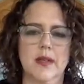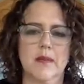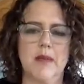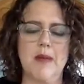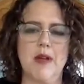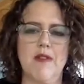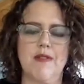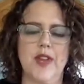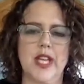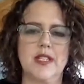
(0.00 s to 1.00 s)
Maybe
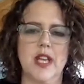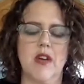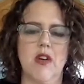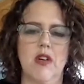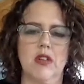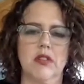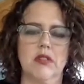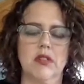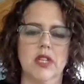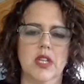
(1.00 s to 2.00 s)
reflecting on
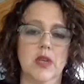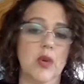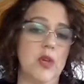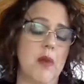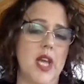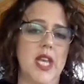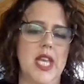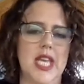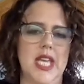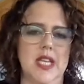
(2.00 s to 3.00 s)
what you might
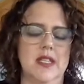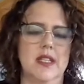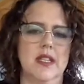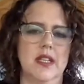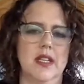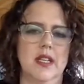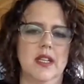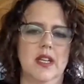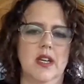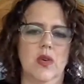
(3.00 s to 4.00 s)
need,
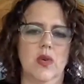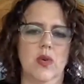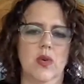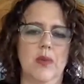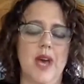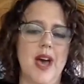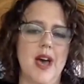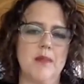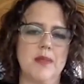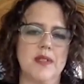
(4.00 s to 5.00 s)
or
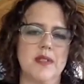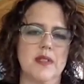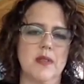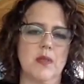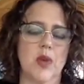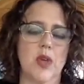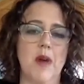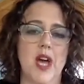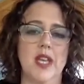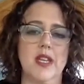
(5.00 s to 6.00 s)
perhaps what you
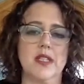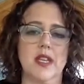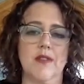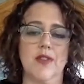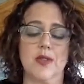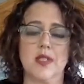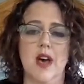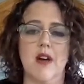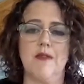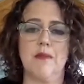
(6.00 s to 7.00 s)
might need to give
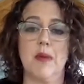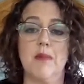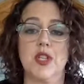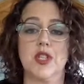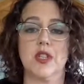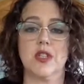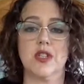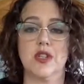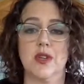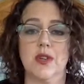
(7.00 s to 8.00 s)
yourself permission to
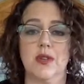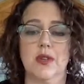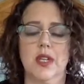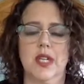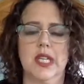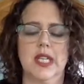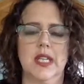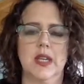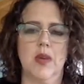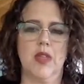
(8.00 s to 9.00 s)
do,
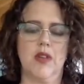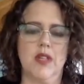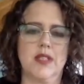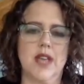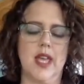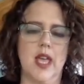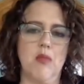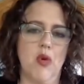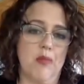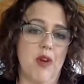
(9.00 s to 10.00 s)
whether it's taking
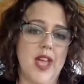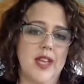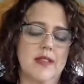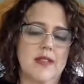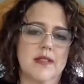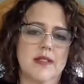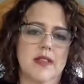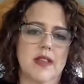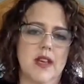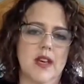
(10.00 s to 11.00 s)
more breaks,
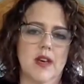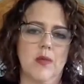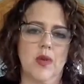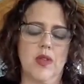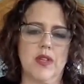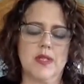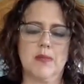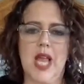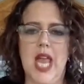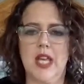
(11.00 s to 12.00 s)
whether it's
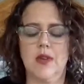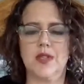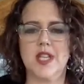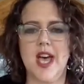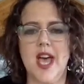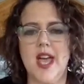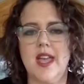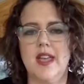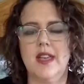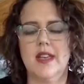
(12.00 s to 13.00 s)
planning your
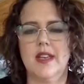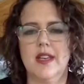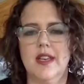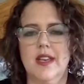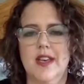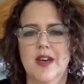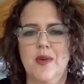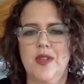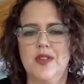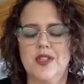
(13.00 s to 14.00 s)
day,
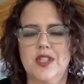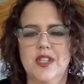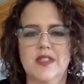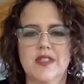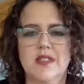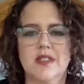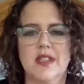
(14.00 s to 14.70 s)
whether it's just